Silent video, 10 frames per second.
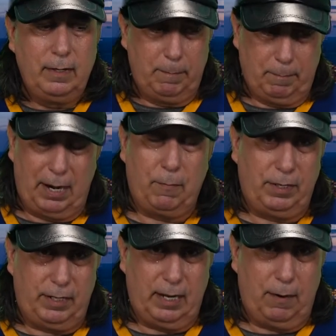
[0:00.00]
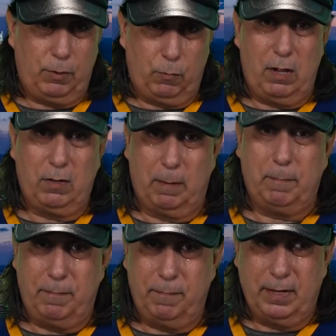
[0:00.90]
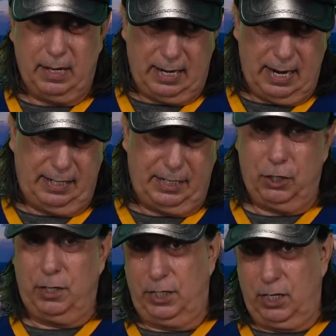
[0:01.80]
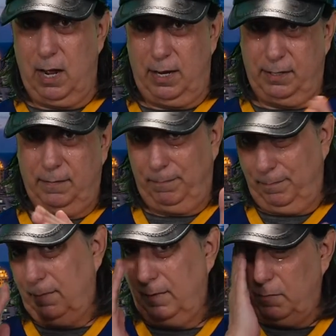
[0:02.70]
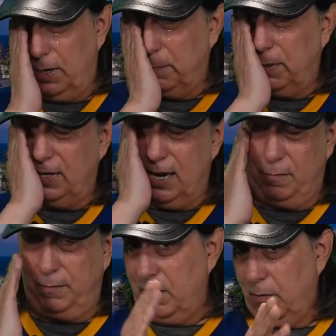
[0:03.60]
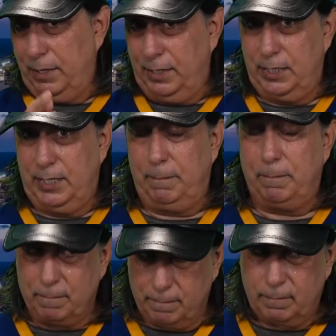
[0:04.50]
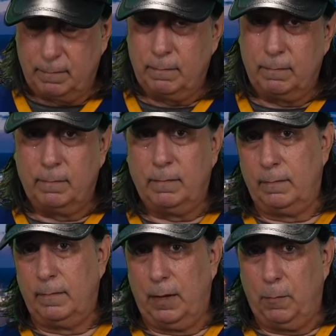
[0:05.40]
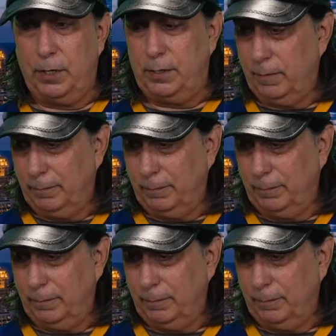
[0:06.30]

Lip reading: But I would welcome a guy like John Scott right about now, you know, on this team. I would.